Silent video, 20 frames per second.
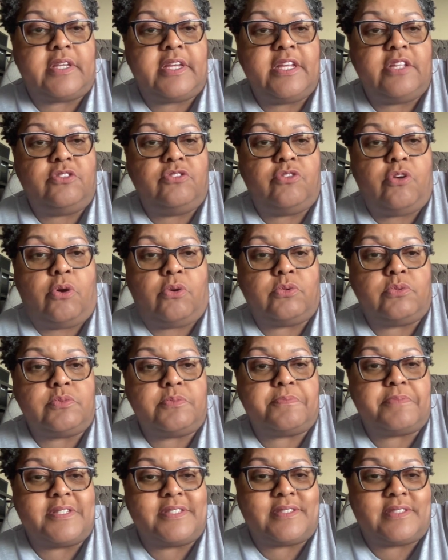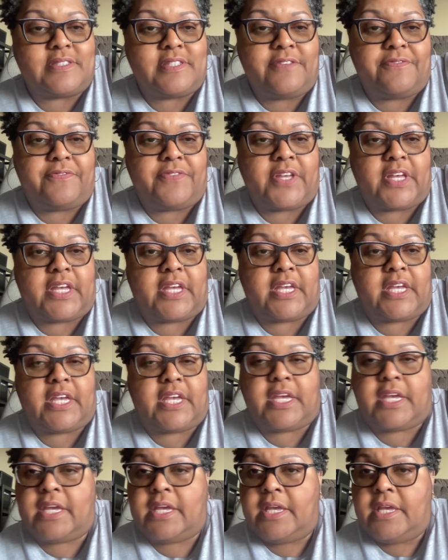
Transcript: Indo Pacific.